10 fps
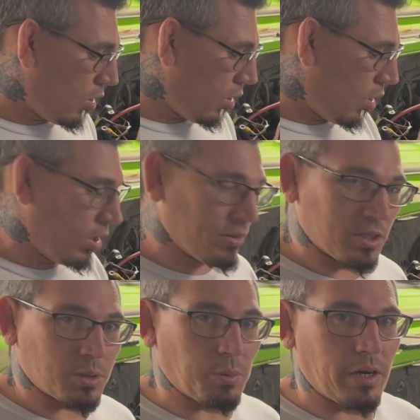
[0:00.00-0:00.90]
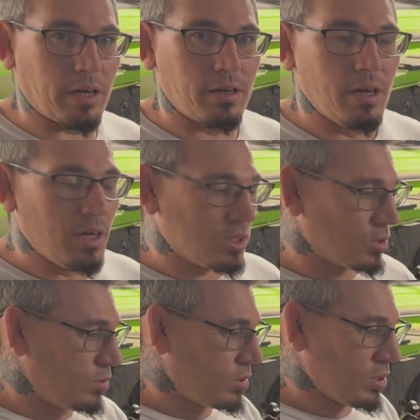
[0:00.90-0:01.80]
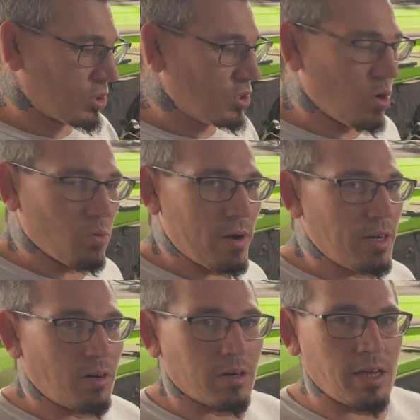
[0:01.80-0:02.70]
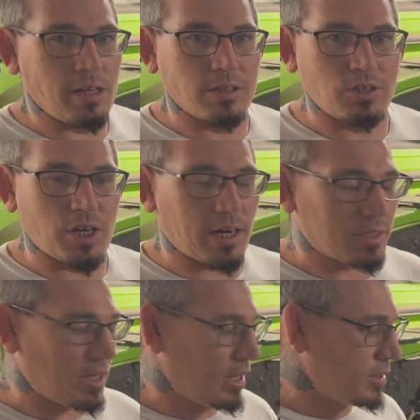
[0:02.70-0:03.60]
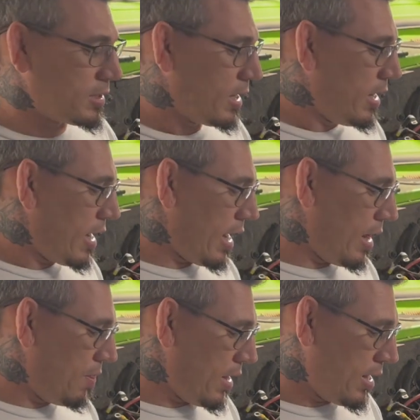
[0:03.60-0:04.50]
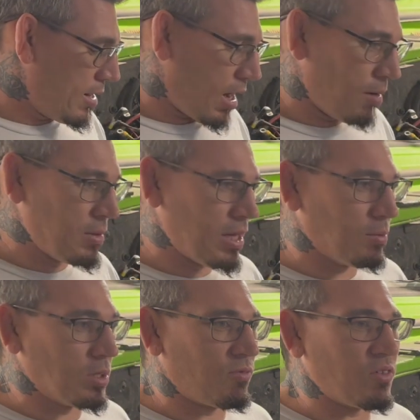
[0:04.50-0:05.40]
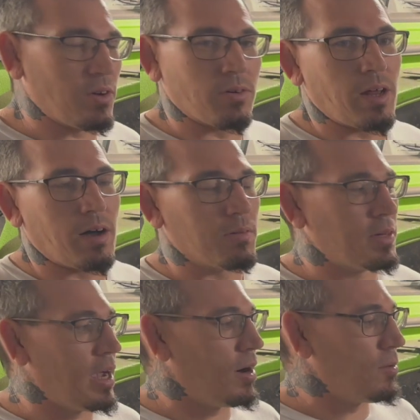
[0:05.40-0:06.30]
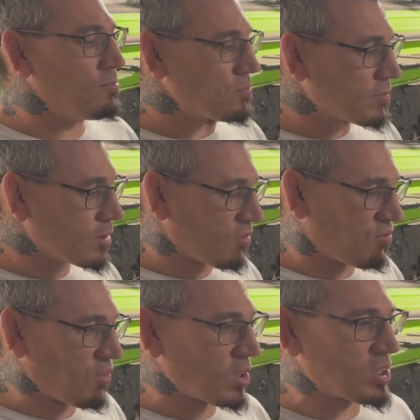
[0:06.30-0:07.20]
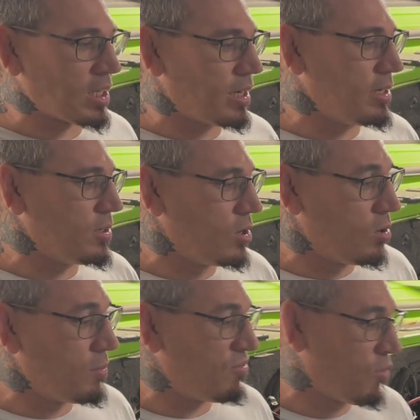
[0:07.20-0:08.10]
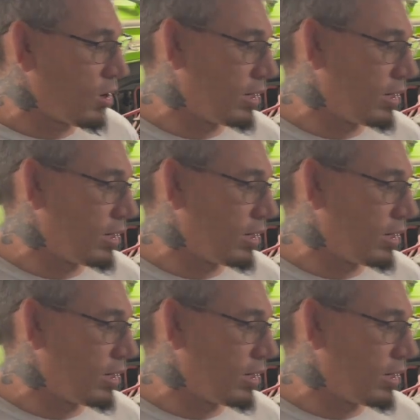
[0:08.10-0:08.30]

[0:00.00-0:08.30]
on the spring. So there's no weight on any of the jack stands, and then I'll be able to figure it out. Now, the first thing I need to know before